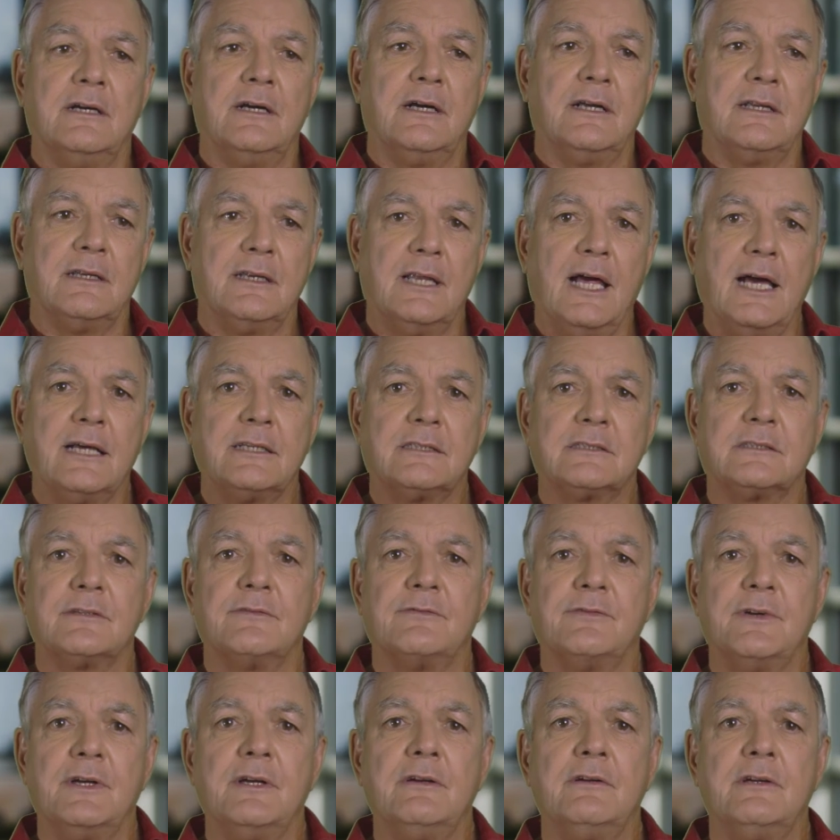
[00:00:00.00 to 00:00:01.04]
That's a
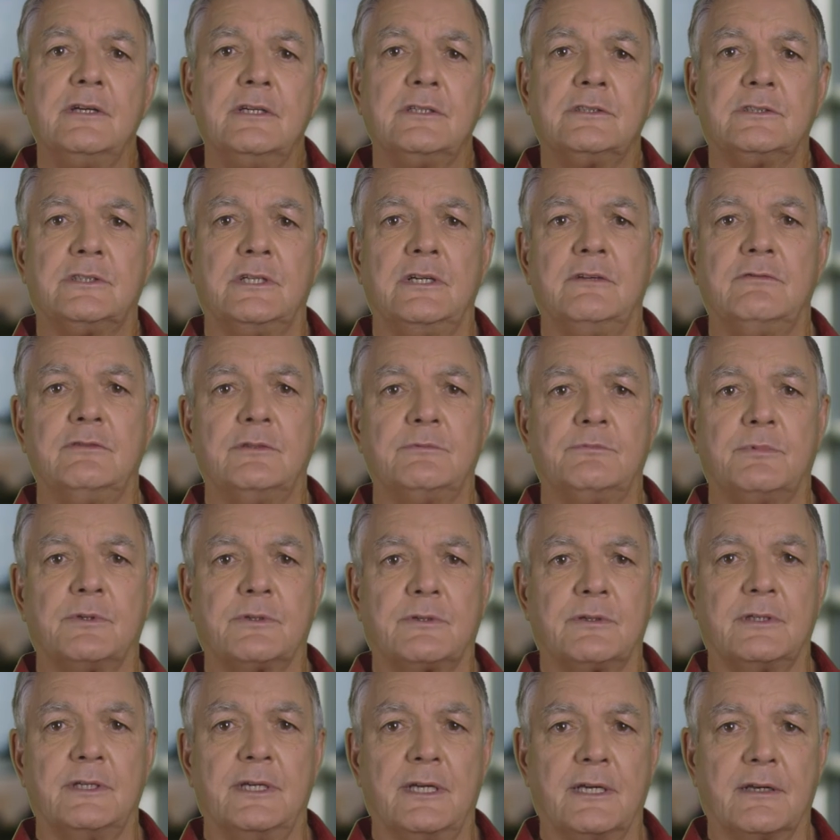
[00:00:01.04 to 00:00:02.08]
very achievable
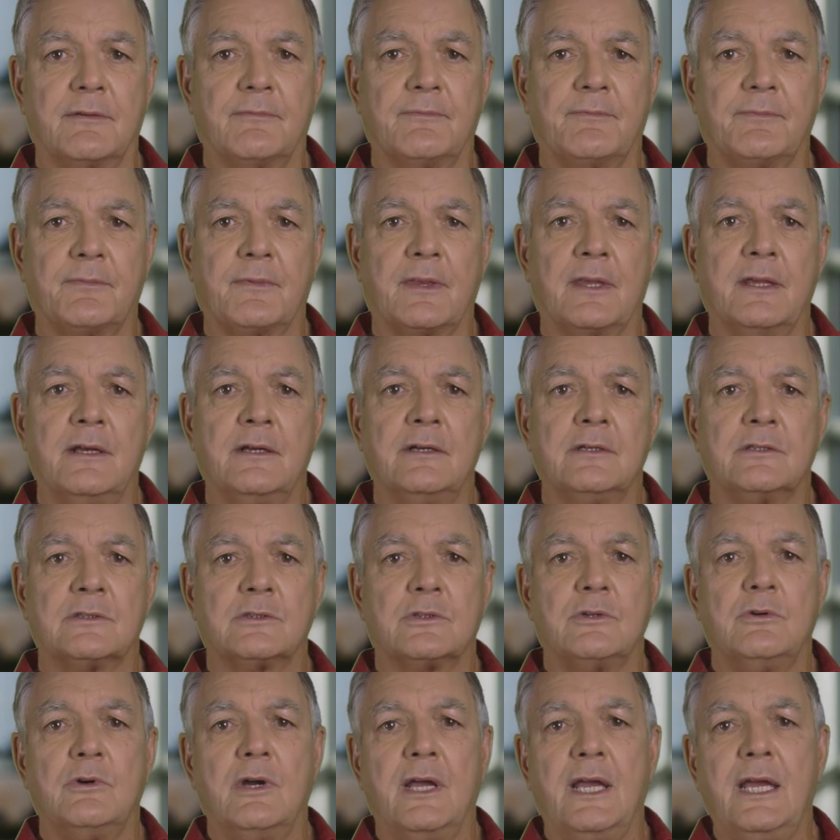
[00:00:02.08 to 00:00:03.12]
thing.
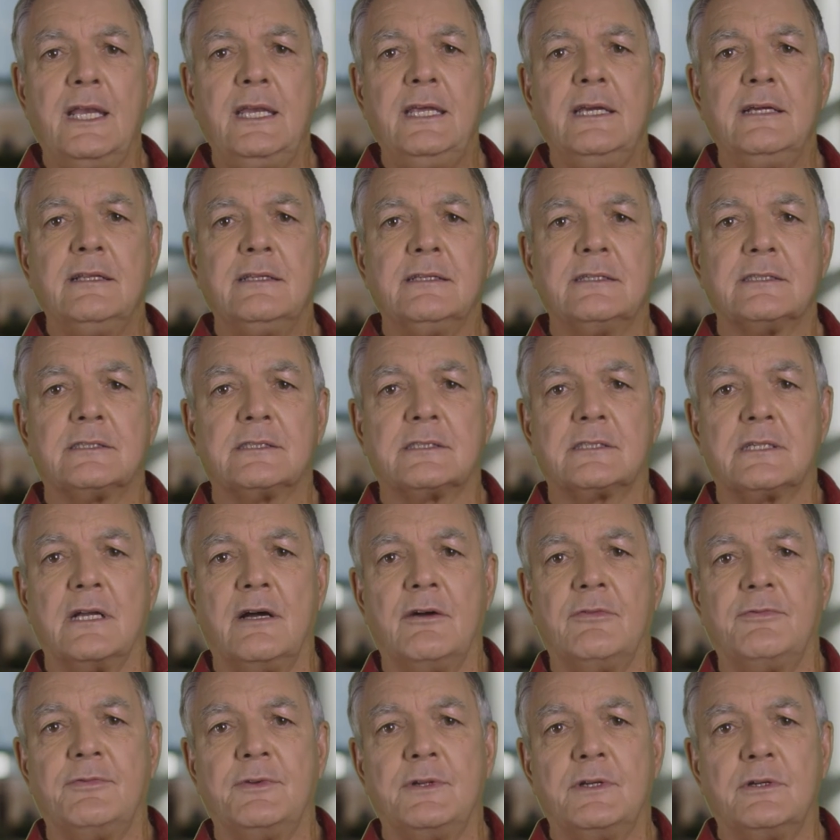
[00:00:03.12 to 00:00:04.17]
So any of this
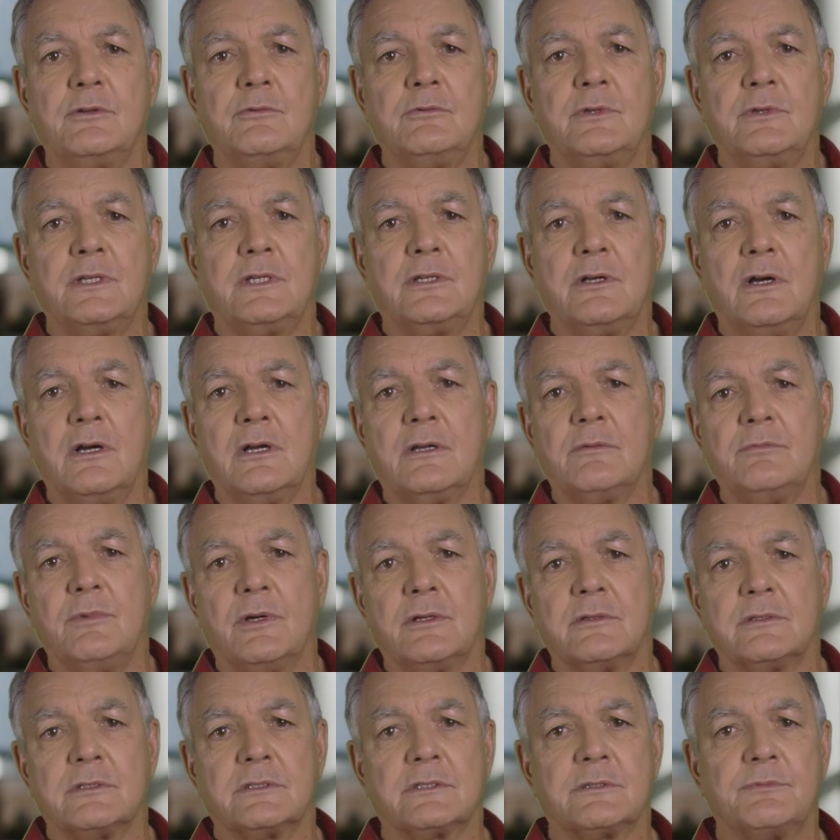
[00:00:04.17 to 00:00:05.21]
stuff, we talk
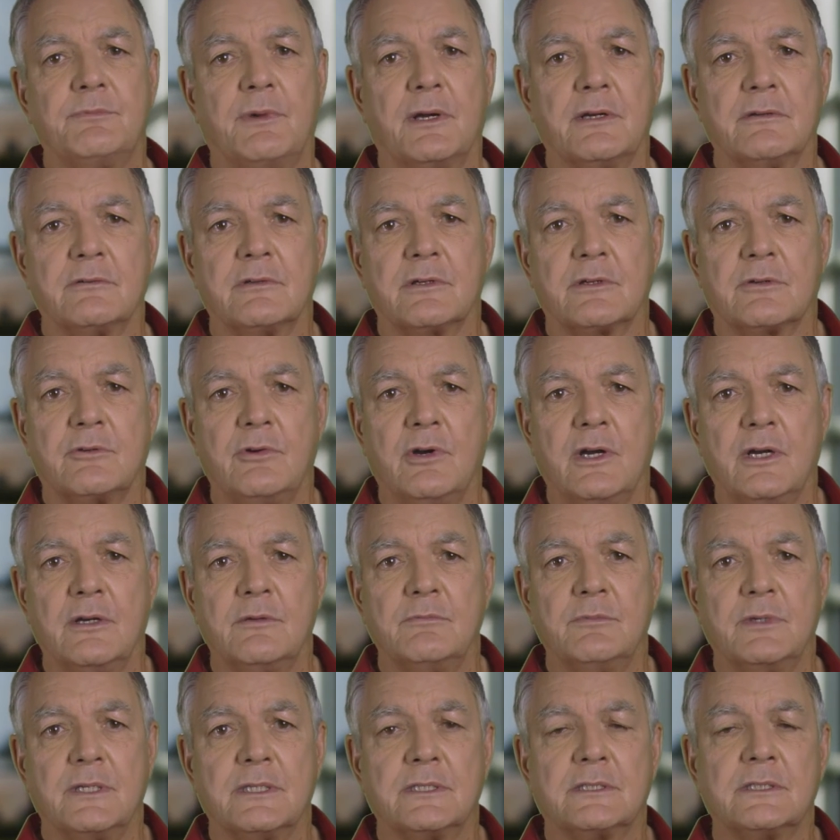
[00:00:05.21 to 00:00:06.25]
about the SMART
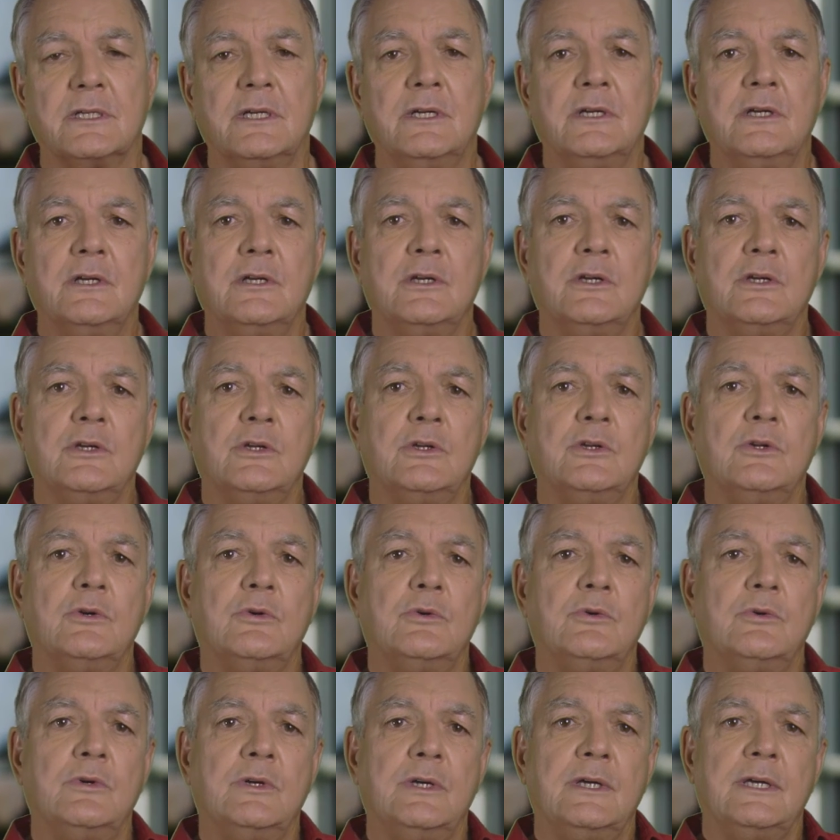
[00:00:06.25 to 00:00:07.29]
requirements.
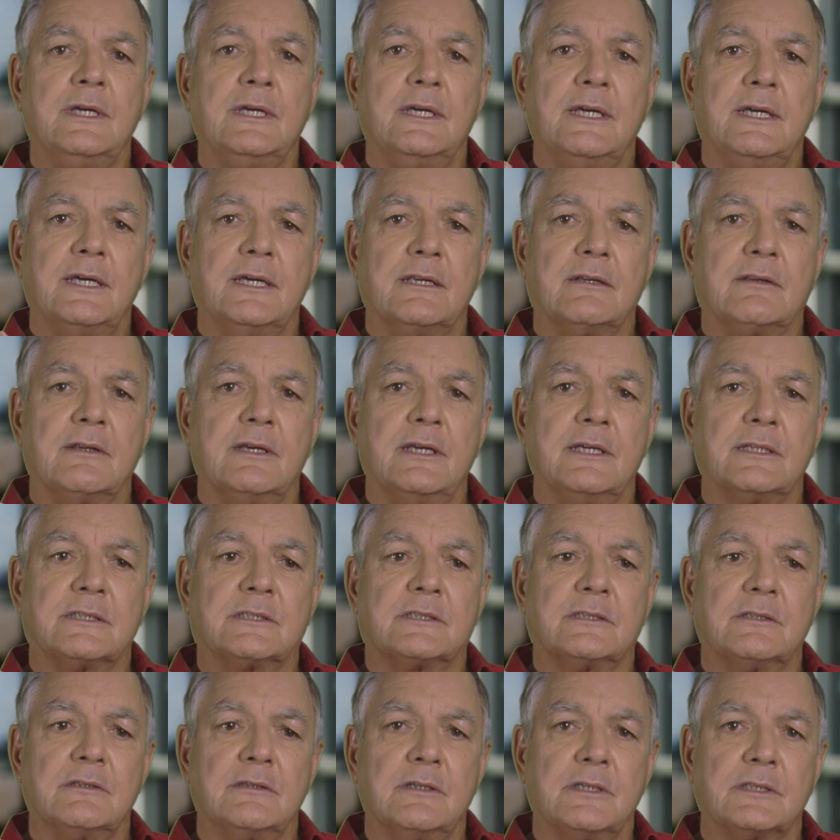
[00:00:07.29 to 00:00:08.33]

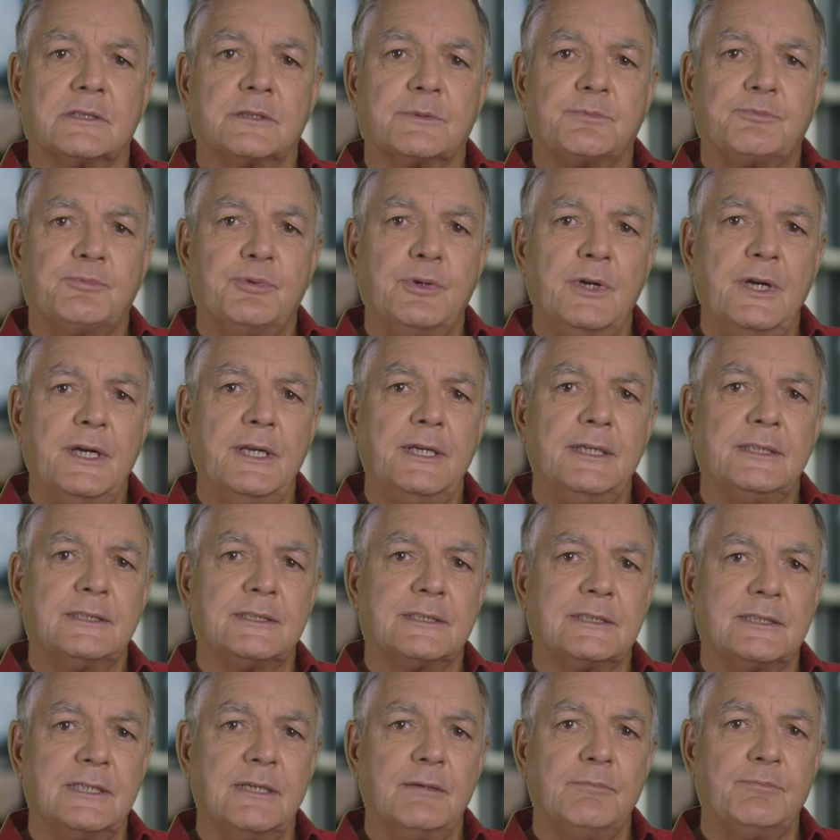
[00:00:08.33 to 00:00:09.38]
It's pretty
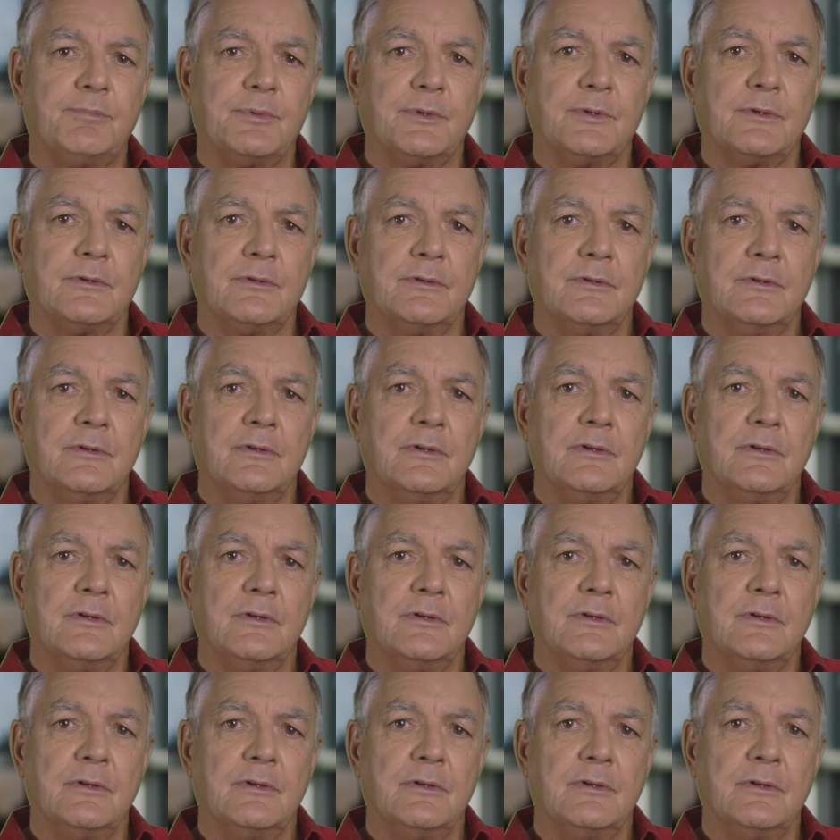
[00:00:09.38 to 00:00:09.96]
simple